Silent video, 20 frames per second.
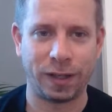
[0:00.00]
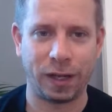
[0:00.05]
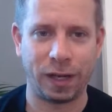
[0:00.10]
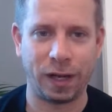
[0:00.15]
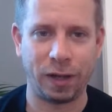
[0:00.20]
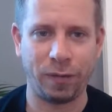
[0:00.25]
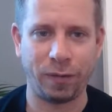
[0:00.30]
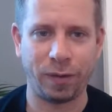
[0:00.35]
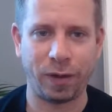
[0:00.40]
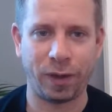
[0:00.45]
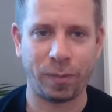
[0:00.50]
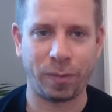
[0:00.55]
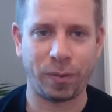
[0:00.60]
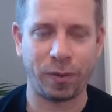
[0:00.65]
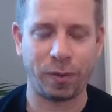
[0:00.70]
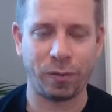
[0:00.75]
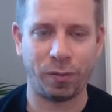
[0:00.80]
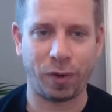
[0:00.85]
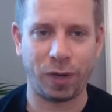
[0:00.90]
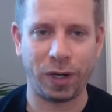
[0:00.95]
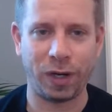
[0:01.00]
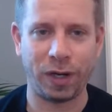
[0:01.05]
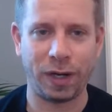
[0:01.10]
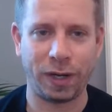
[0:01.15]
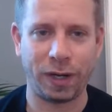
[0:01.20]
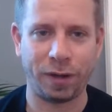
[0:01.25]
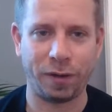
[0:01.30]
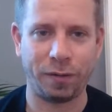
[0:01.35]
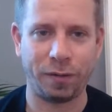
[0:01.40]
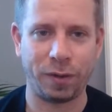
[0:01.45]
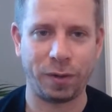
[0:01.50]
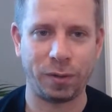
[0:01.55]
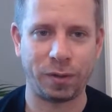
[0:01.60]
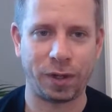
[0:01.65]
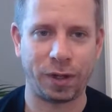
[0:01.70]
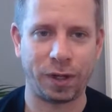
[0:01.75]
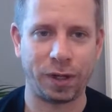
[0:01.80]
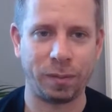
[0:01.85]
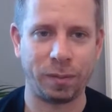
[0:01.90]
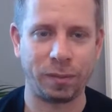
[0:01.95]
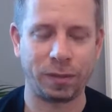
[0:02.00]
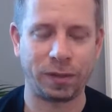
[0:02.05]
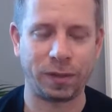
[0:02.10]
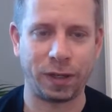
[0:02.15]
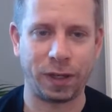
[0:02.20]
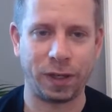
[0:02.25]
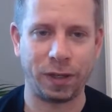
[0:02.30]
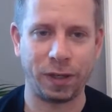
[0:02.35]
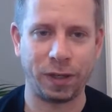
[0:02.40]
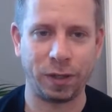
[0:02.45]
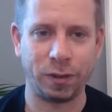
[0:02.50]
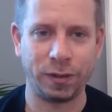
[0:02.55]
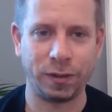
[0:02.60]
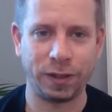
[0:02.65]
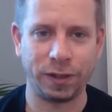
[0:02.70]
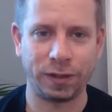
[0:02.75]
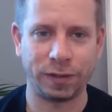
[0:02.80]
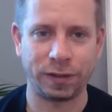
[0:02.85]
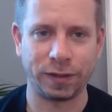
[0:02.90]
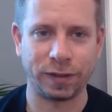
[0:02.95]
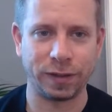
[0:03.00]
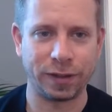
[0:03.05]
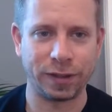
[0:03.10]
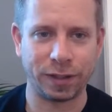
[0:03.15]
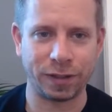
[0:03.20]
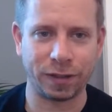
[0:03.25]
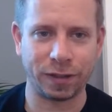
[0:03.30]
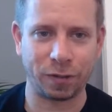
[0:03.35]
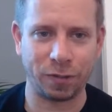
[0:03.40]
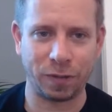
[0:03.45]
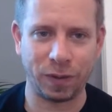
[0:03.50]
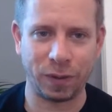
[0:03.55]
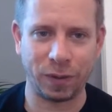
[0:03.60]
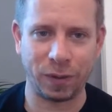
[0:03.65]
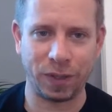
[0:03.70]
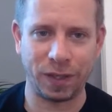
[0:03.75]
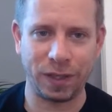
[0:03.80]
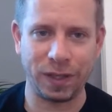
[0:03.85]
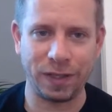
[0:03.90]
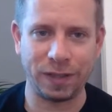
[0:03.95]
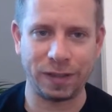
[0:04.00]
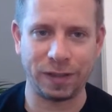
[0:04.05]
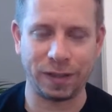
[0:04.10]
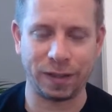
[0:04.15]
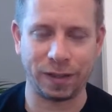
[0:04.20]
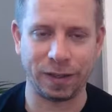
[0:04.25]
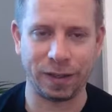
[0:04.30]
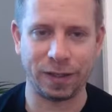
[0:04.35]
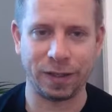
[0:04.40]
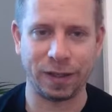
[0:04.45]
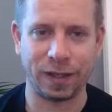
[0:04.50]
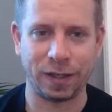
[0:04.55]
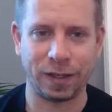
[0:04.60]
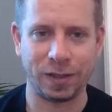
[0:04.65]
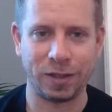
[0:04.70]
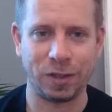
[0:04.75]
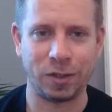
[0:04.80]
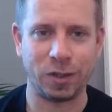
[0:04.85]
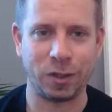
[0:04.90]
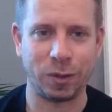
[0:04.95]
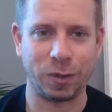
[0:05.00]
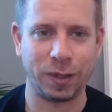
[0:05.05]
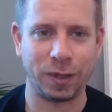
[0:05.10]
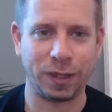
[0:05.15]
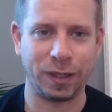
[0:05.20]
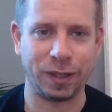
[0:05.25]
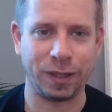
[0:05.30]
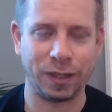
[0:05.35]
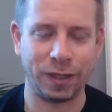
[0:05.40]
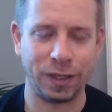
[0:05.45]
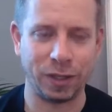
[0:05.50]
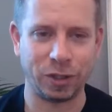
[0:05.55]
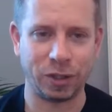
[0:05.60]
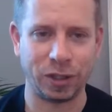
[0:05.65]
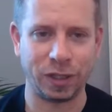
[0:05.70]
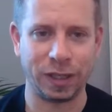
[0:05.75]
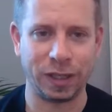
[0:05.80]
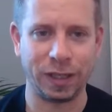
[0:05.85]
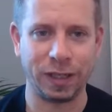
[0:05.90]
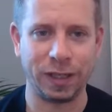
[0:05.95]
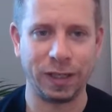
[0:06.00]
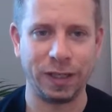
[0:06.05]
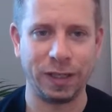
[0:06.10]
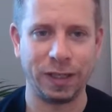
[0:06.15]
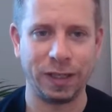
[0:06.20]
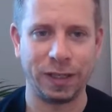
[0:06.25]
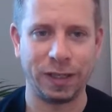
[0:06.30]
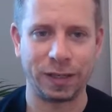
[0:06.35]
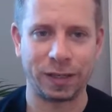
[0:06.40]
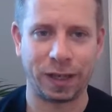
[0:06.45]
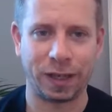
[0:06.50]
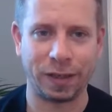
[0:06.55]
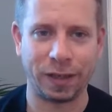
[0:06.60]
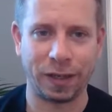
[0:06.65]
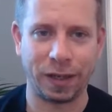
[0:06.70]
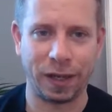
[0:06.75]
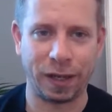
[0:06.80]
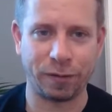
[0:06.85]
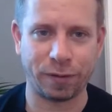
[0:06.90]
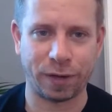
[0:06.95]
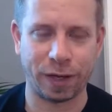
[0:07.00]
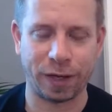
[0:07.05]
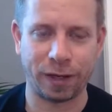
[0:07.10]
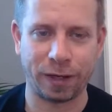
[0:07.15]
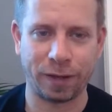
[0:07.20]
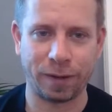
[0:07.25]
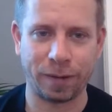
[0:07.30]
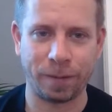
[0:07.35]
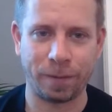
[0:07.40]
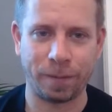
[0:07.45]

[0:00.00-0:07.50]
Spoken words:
Lift up the right leg a few times and notice, does it feel easier as you do it initially than the left leg?